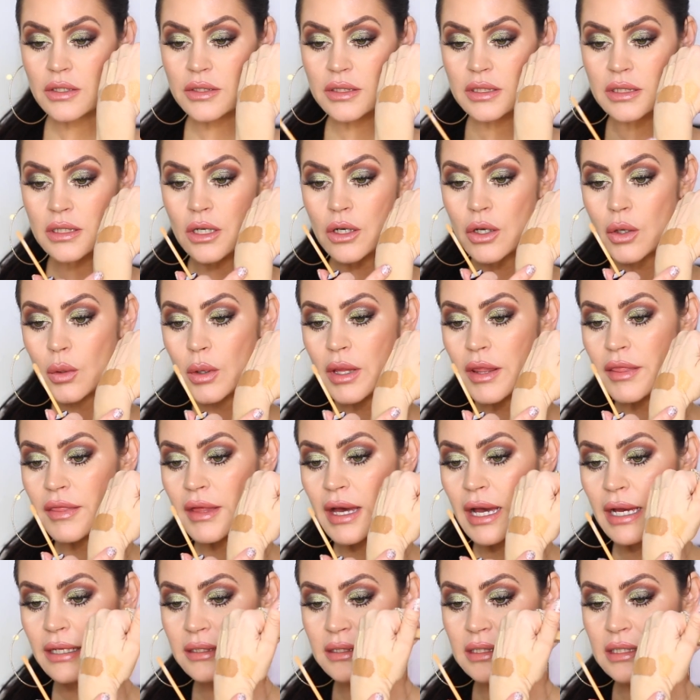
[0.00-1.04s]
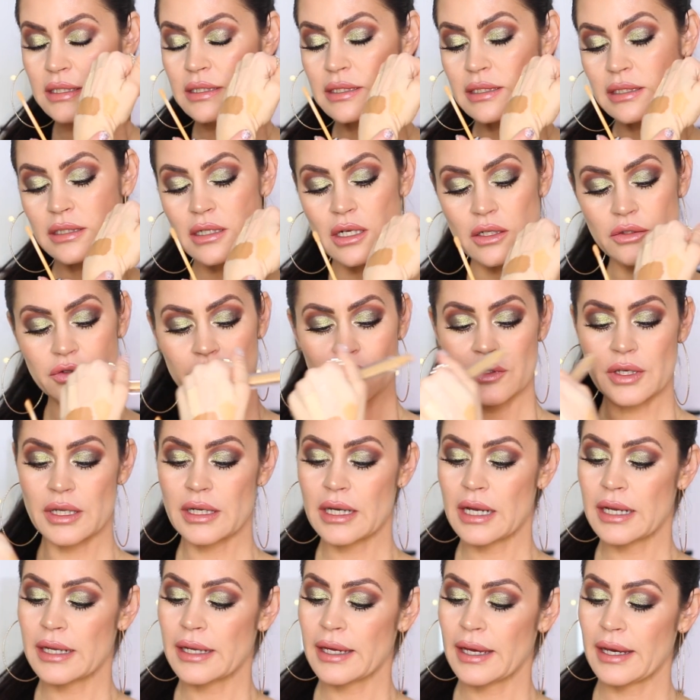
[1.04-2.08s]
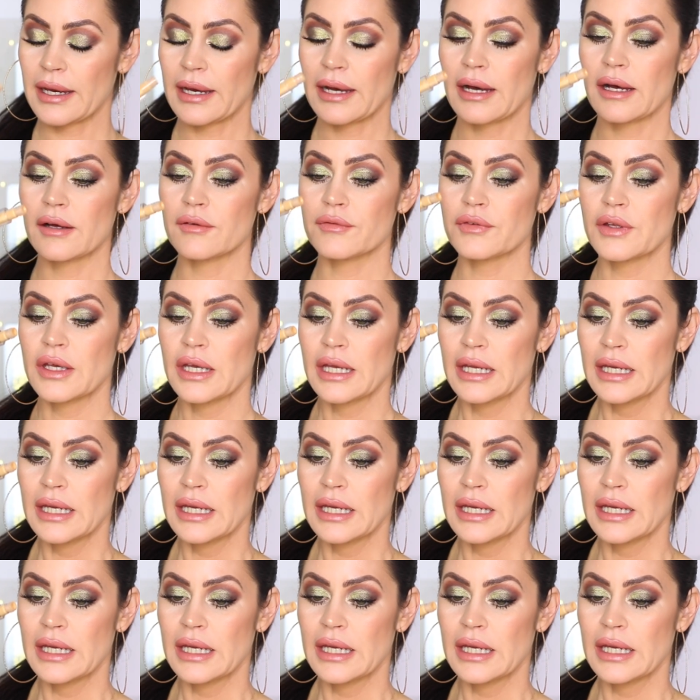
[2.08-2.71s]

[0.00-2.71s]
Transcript: So that is the color that I have.